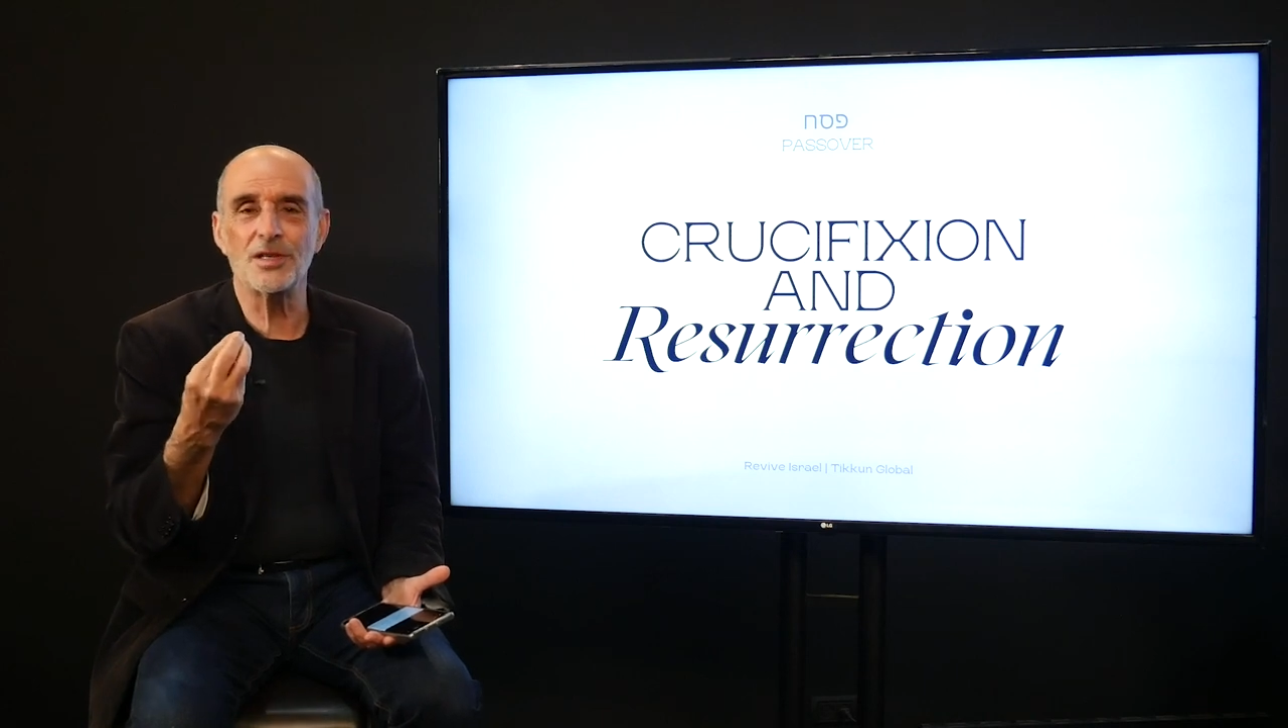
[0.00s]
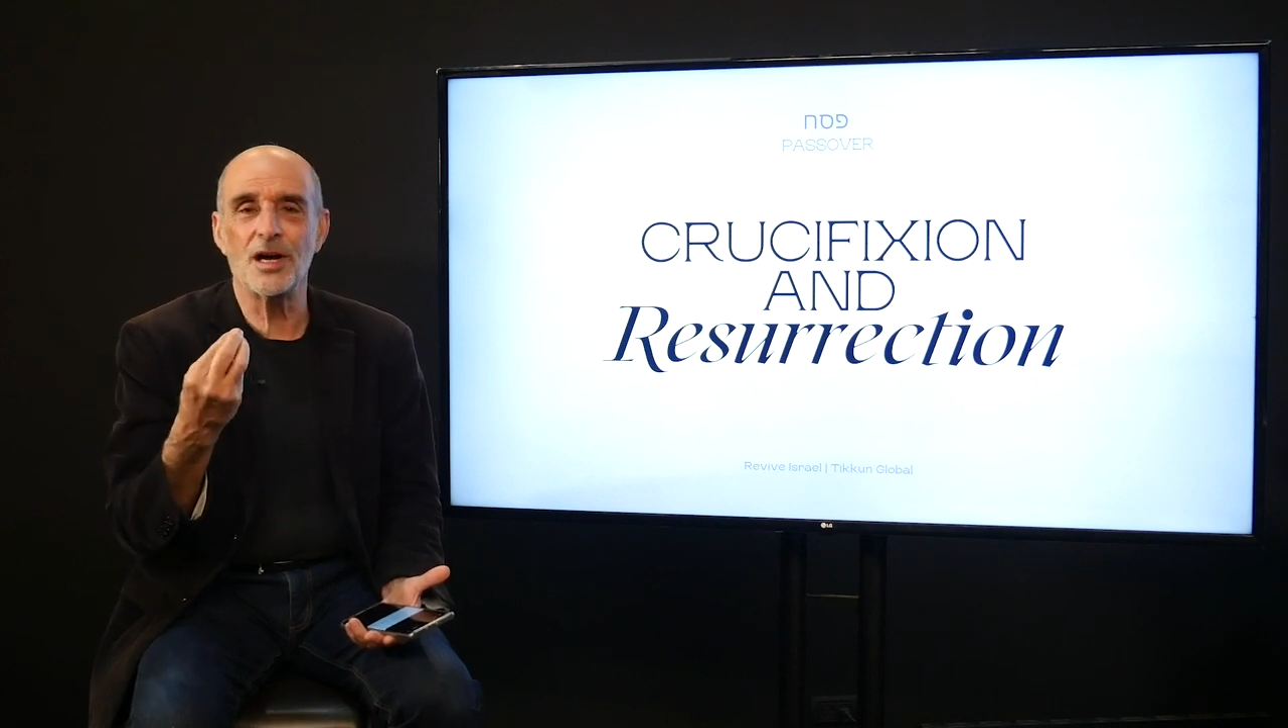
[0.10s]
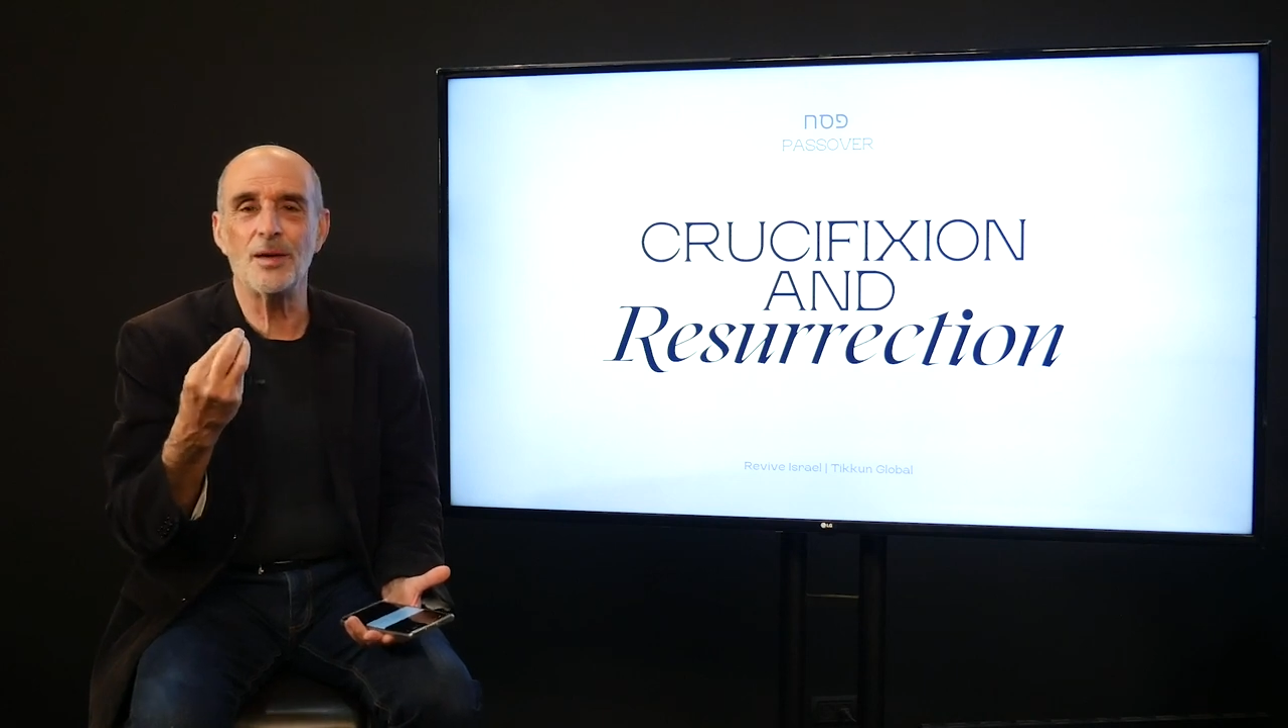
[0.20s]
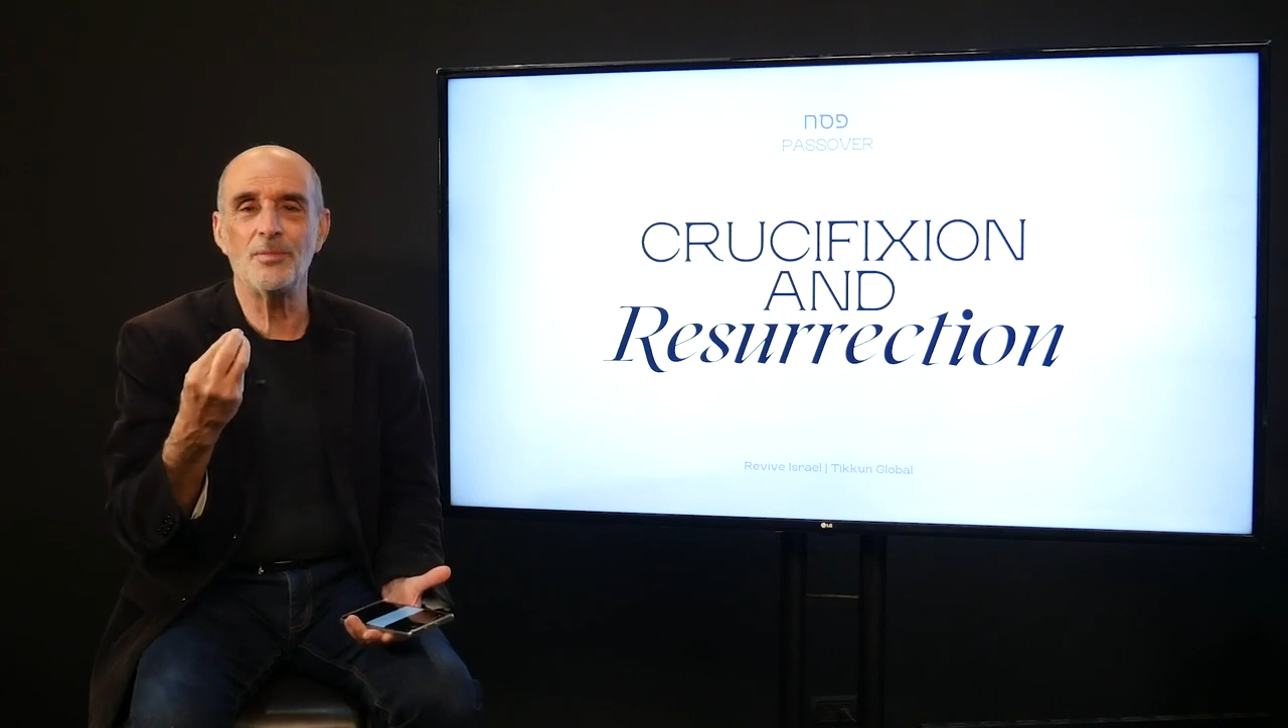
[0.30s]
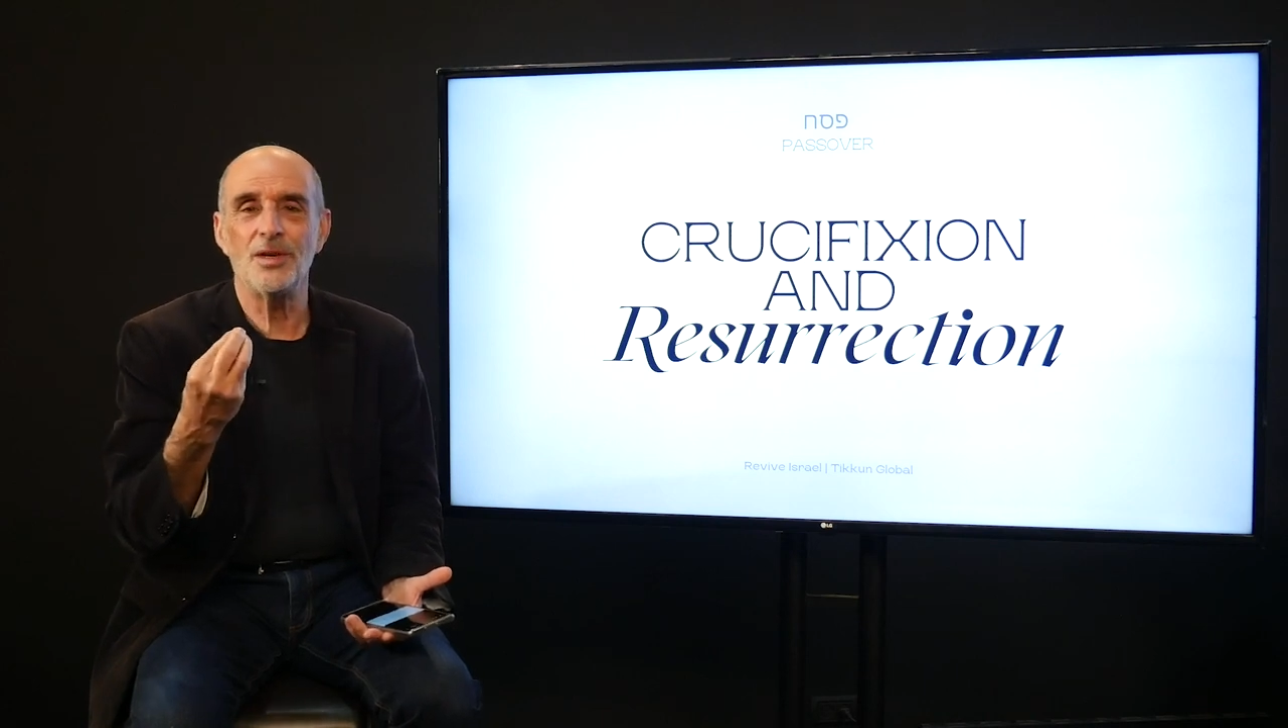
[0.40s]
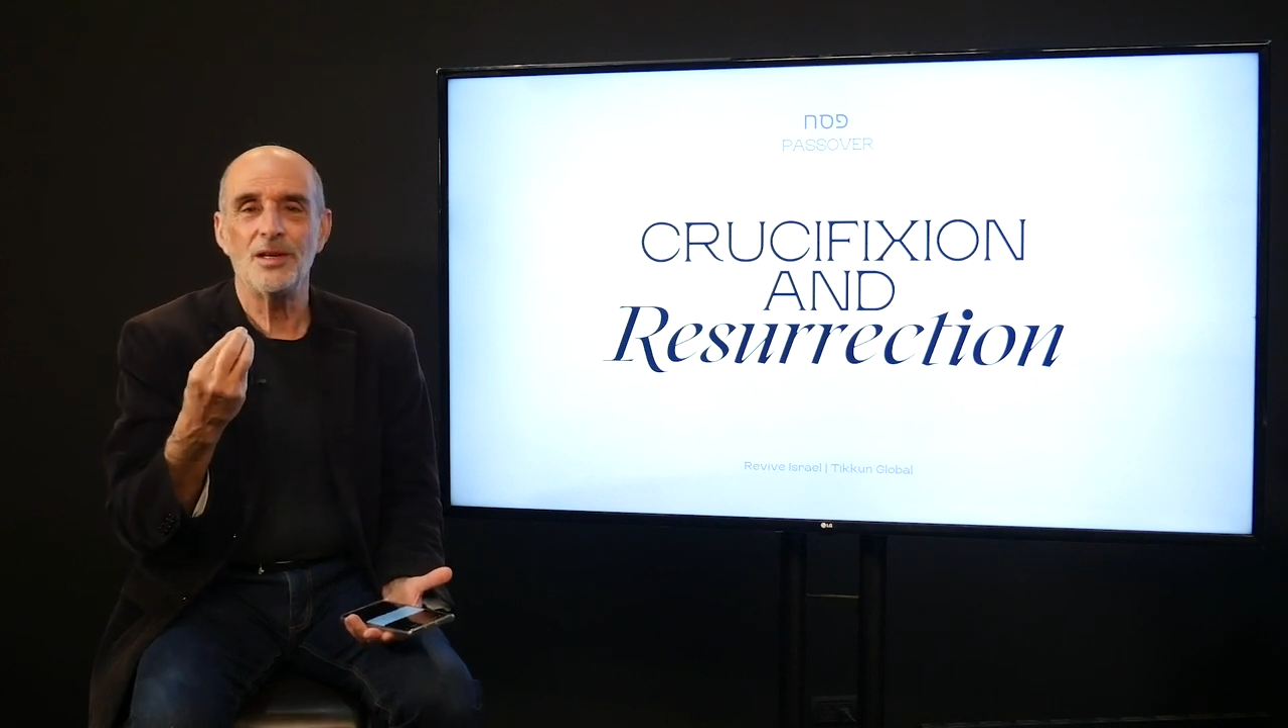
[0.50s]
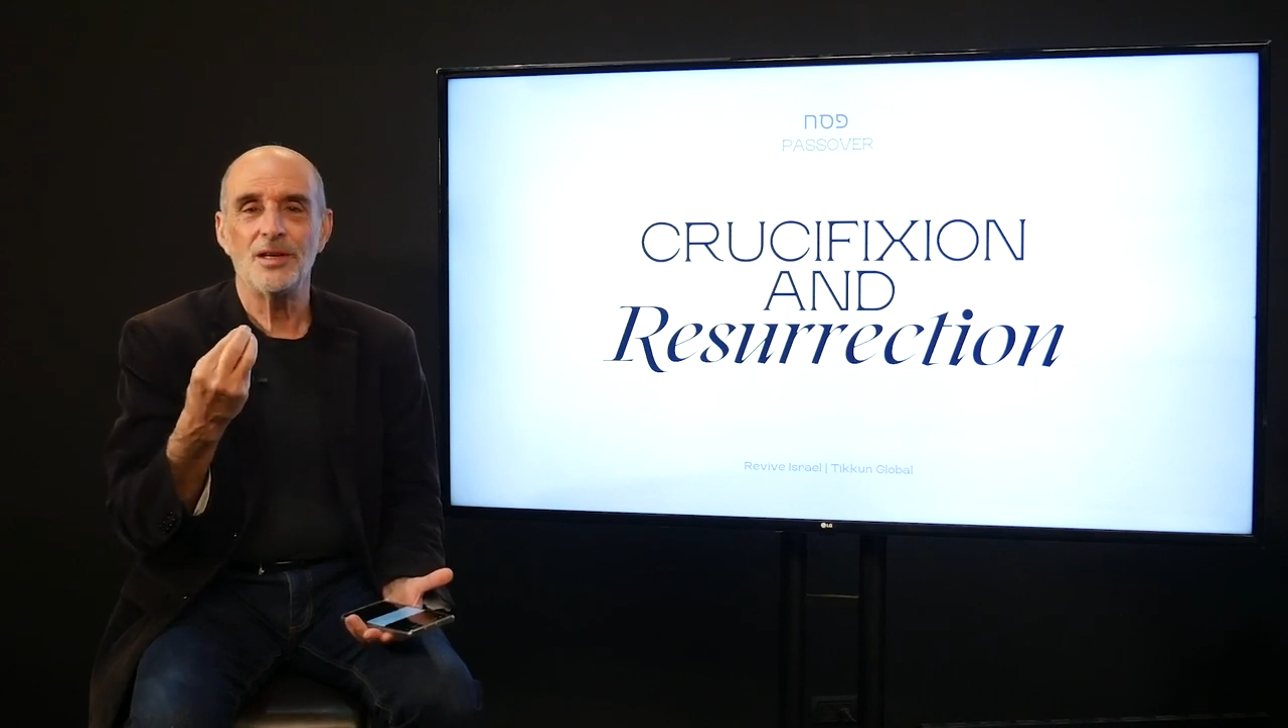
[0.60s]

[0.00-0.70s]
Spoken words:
time